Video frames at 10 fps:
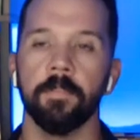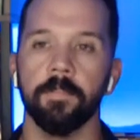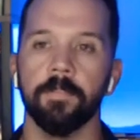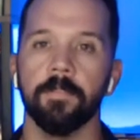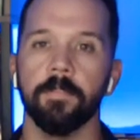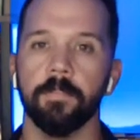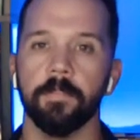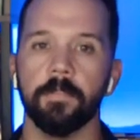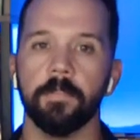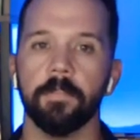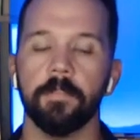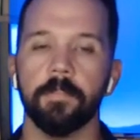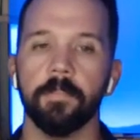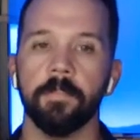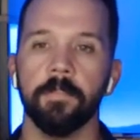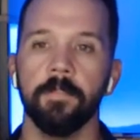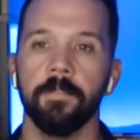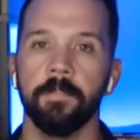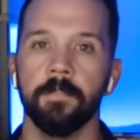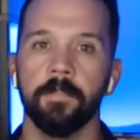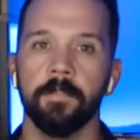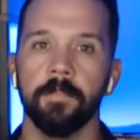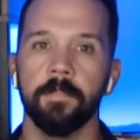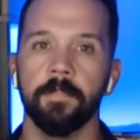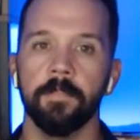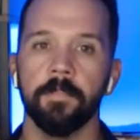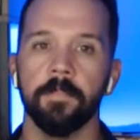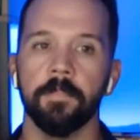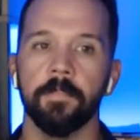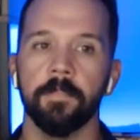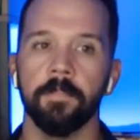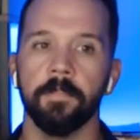This person isn't speaking.